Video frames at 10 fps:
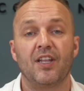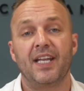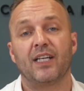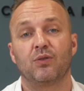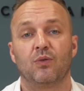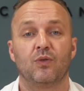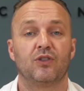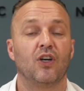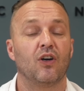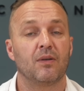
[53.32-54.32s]
next one I want to
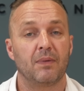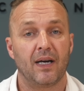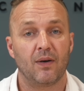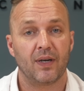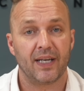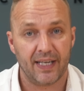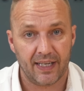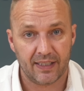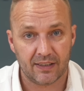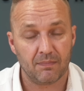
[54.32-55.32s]
talk about
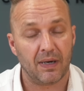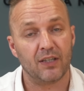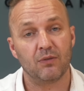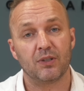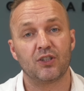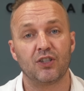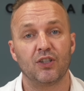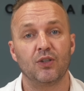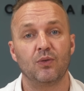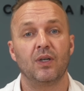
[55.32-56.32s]
is my number
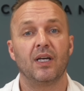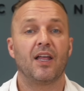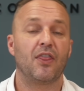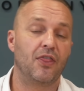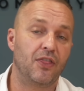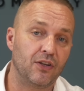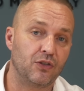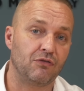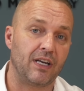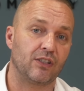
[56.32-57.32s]
2, the
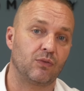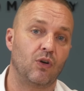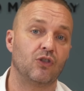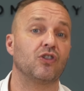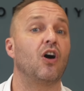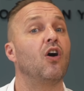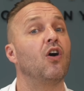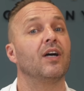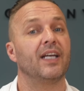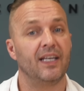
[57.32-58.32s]
dress watch
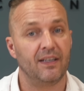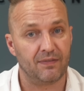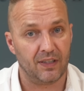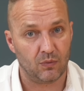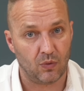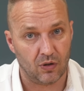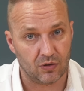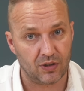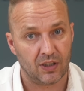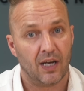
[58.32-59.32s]
or evening
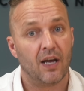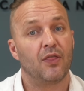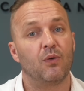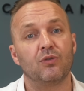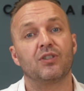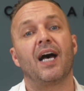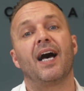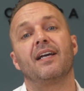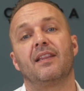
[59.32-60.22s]
watch. The ones that I